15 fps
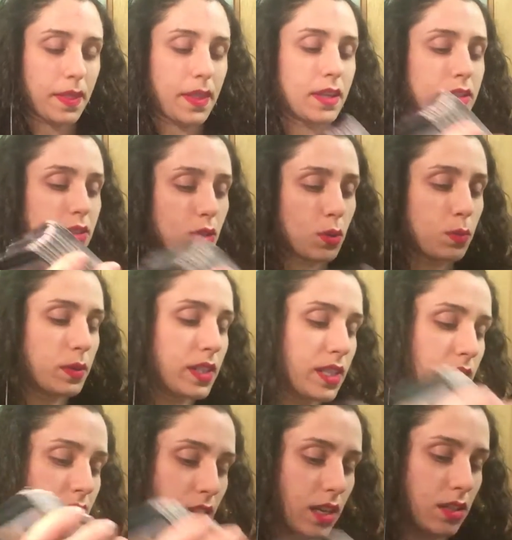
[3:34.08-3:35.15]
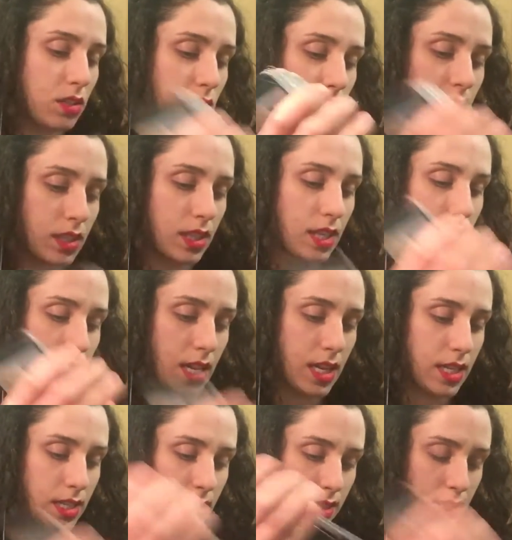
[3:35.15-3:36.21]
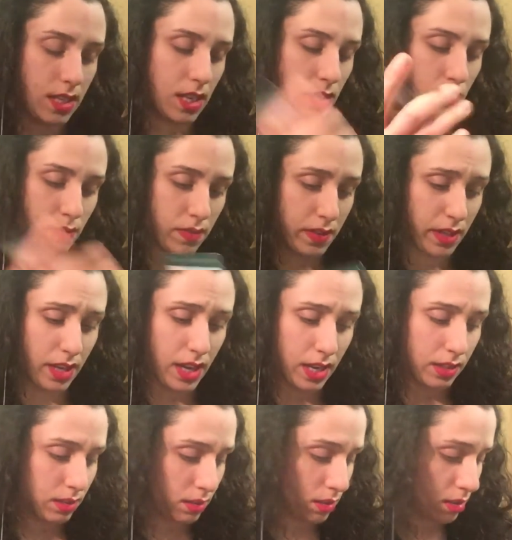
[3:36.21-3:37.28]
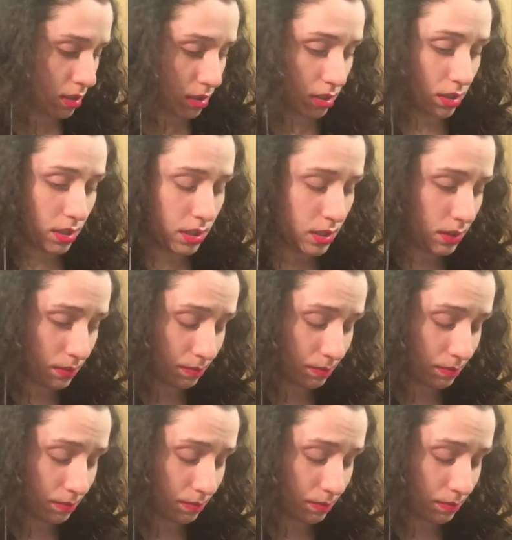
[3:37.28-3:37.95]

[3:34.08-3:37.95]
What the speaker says: So please, angels and guides, anyone from the highest good.